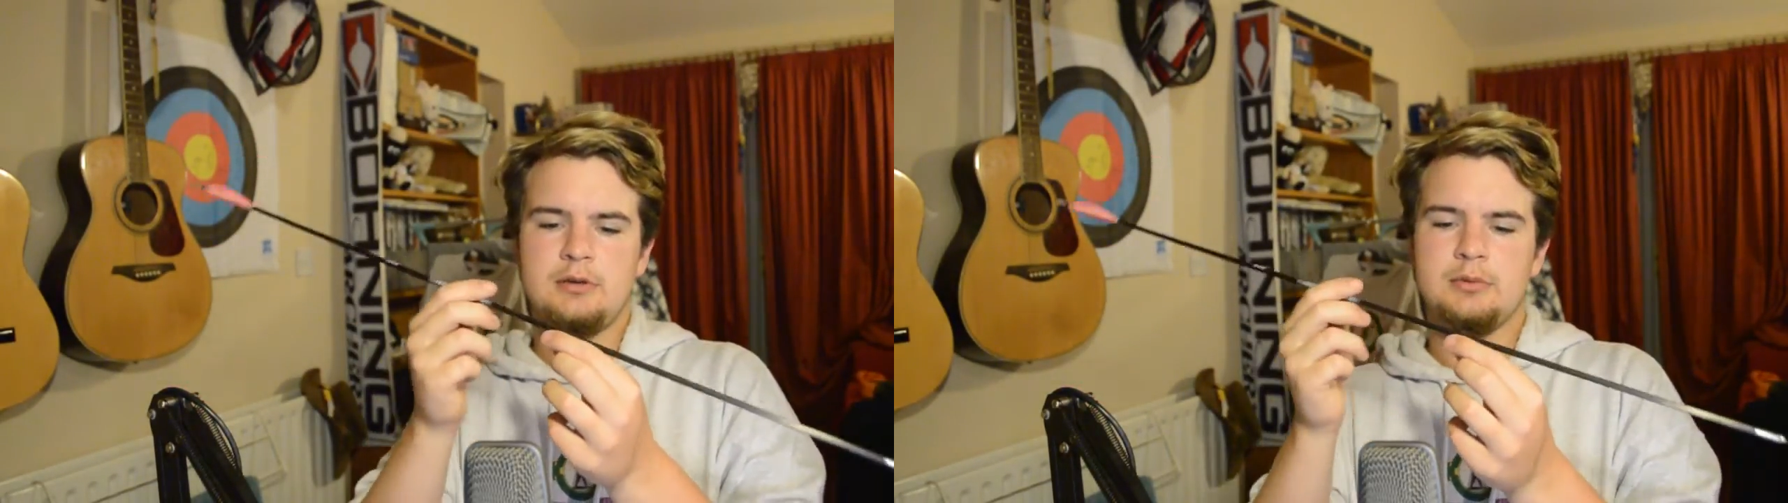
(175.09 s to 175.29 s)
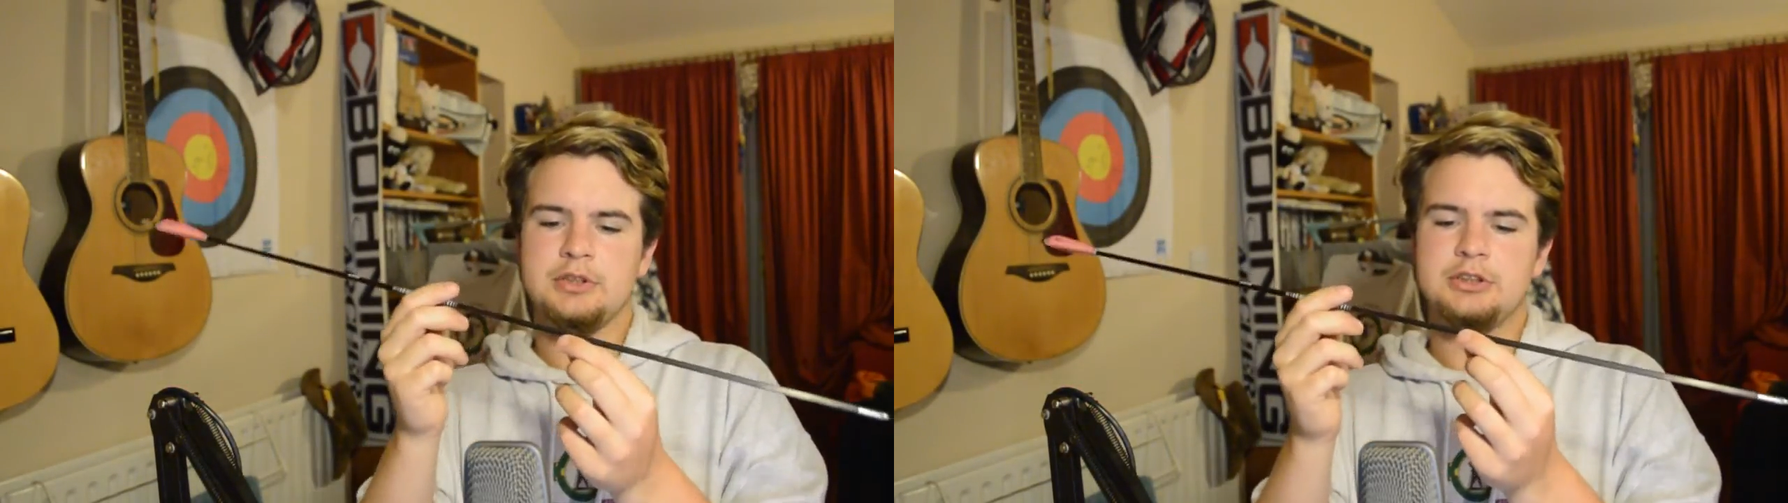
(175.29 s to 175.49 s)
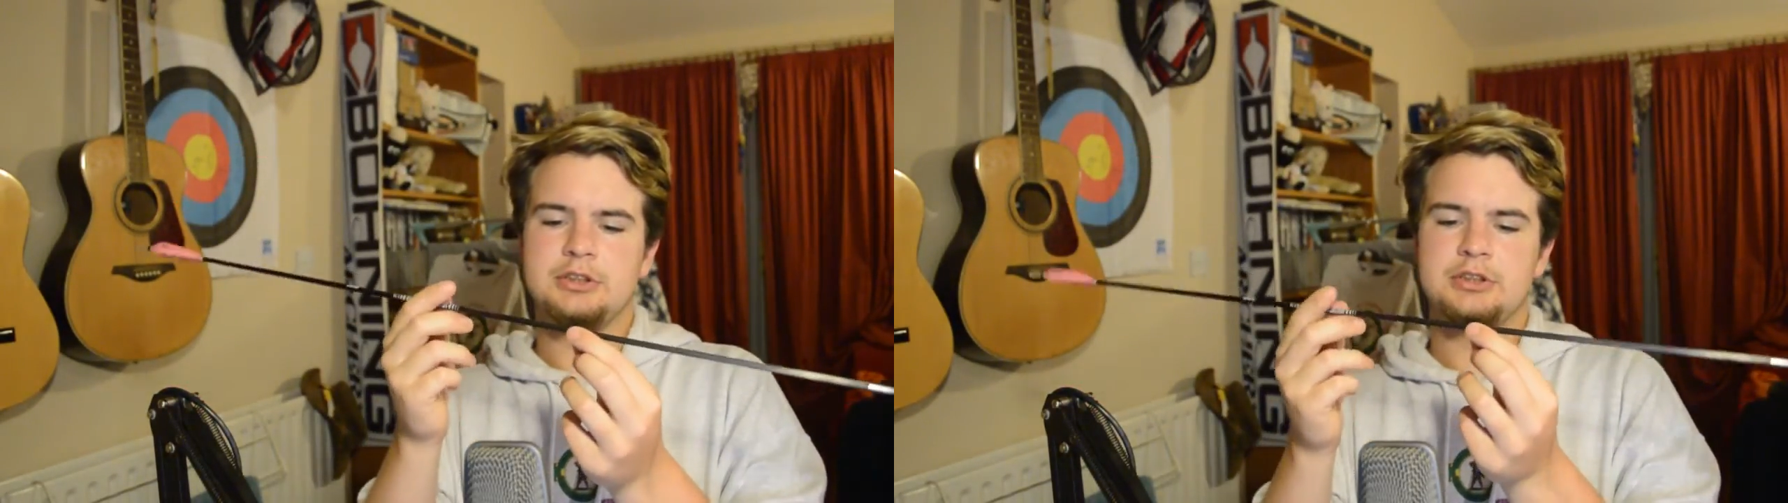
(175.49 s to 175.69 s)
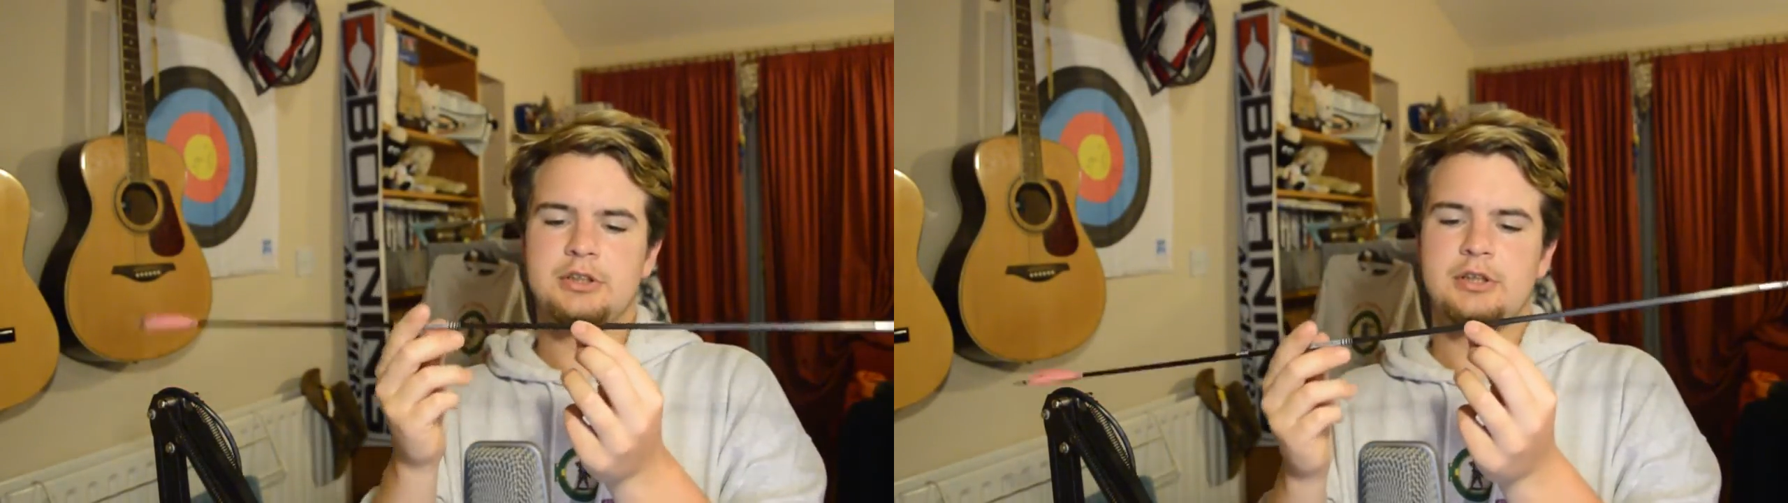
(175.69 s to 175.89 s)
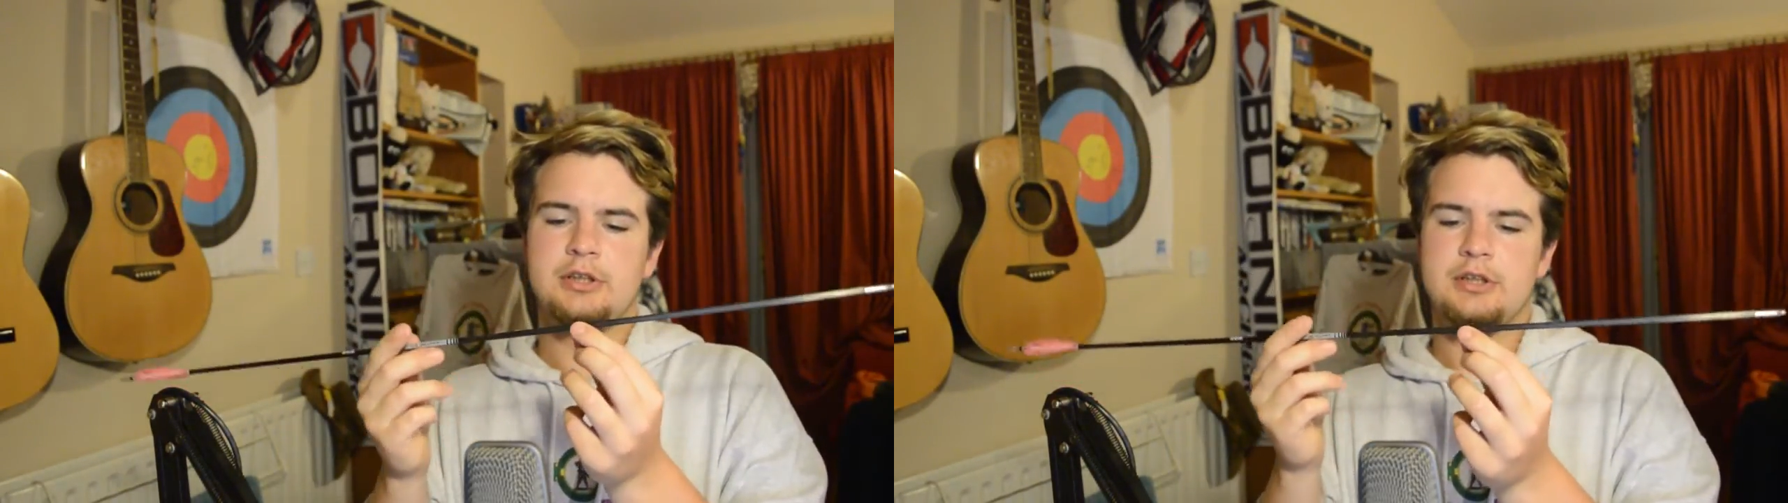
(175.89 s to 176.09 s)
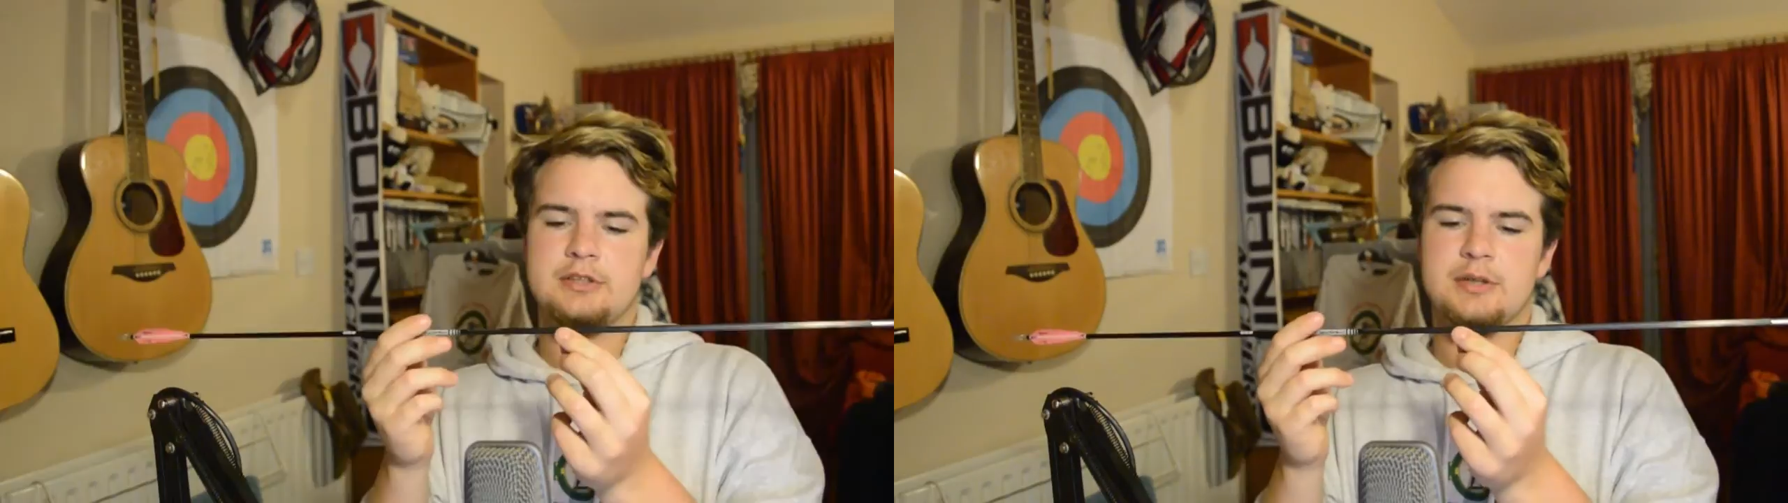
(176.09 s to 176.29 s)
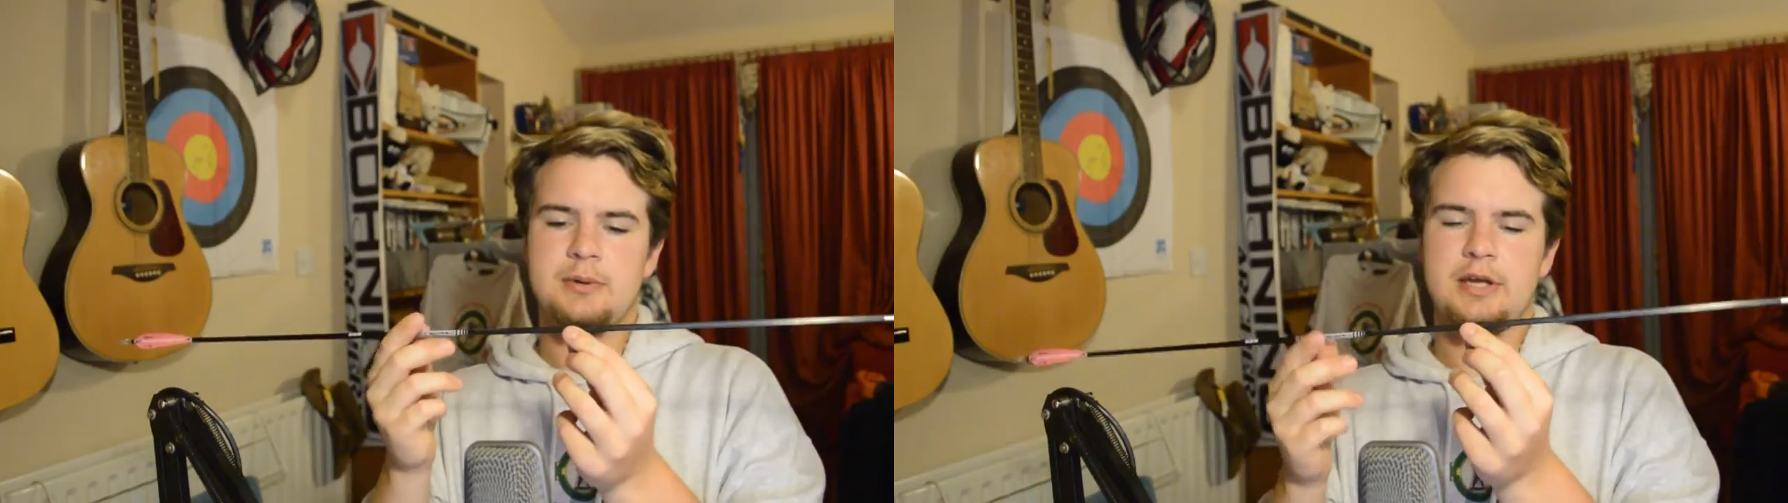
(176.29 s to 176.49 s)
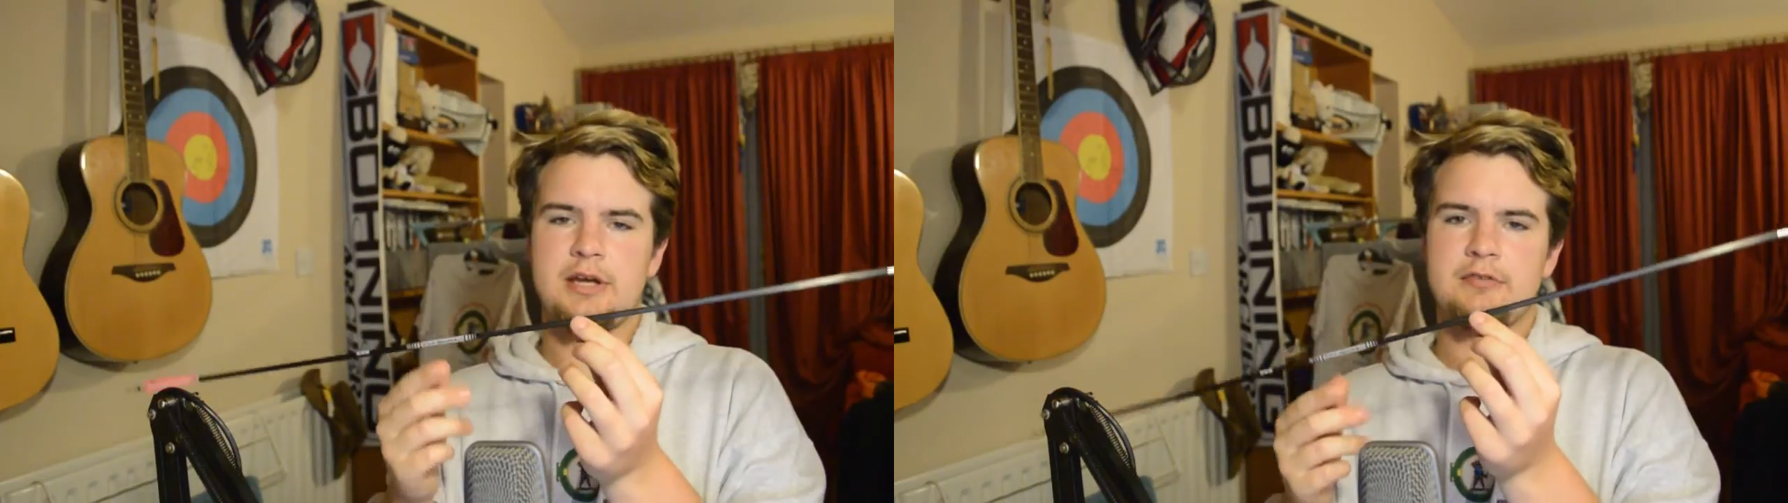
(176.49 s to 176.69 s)
which is up
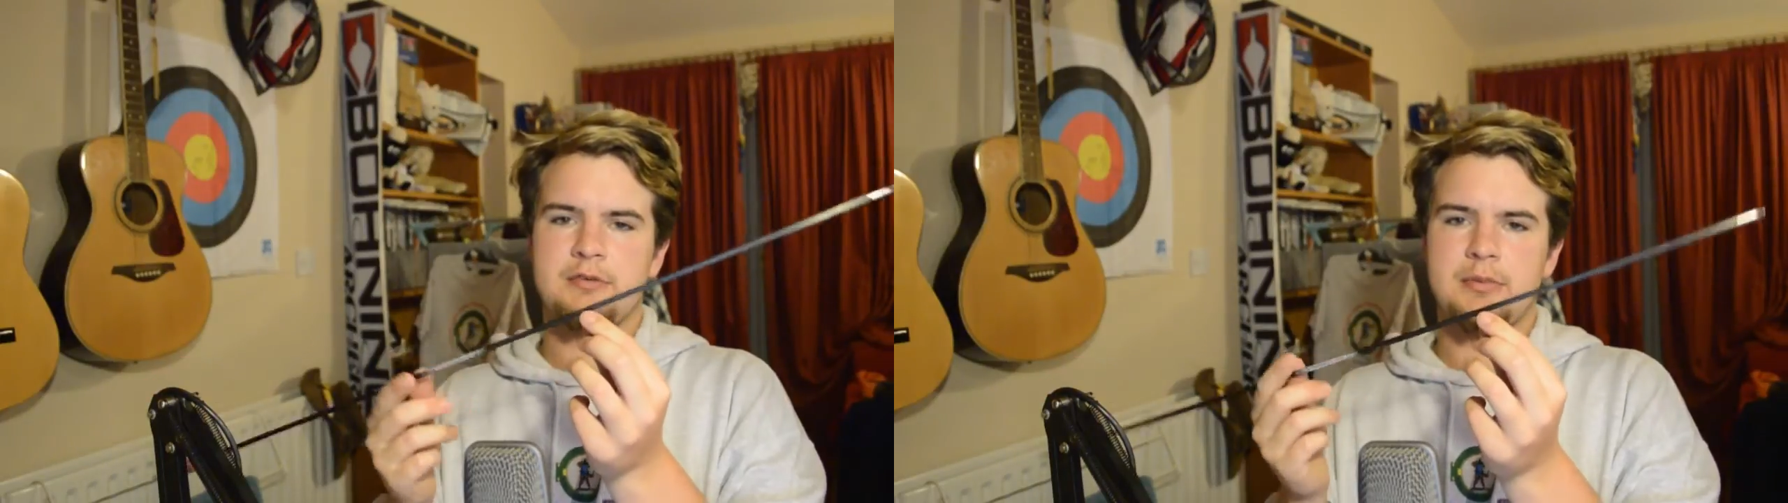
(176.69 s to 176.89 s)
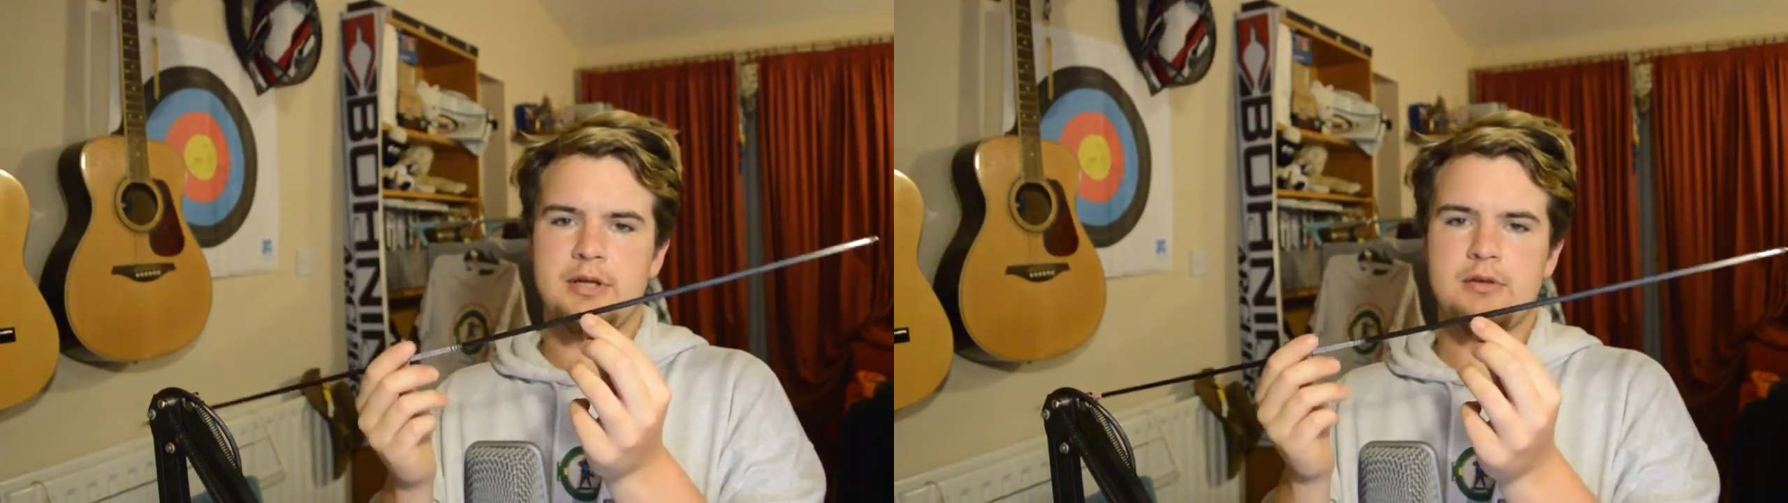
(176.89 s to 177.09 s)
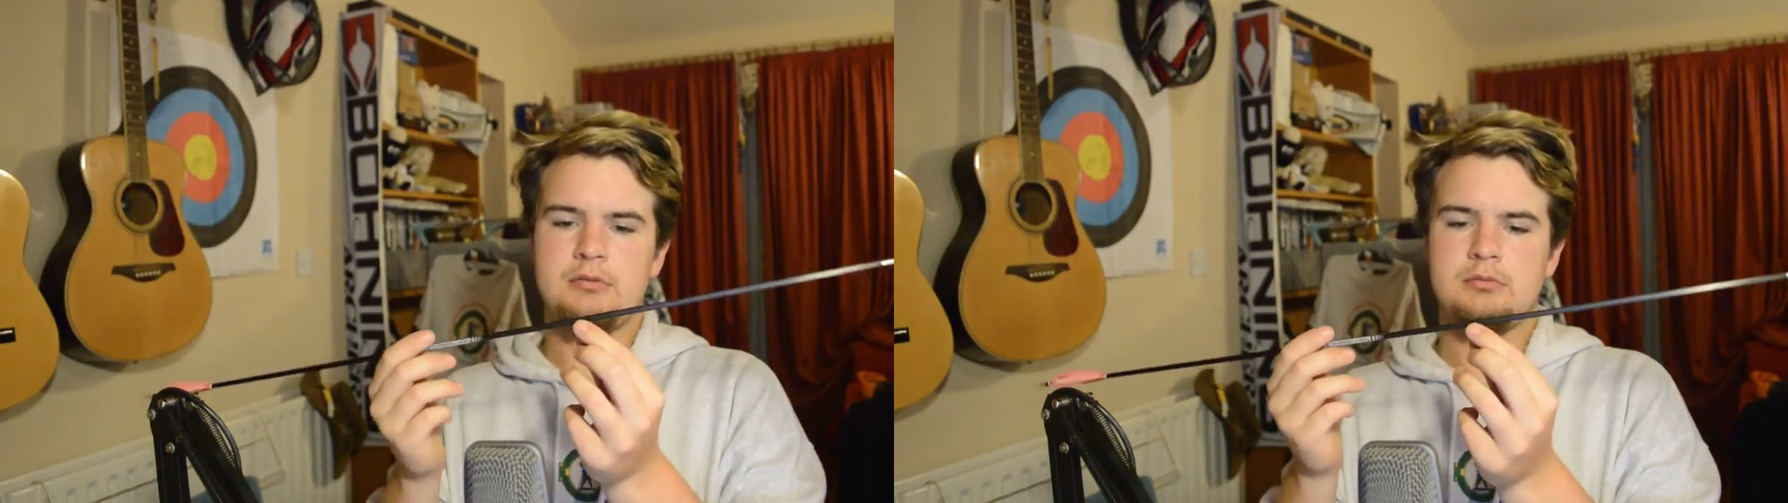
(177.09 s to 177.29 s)
here for me,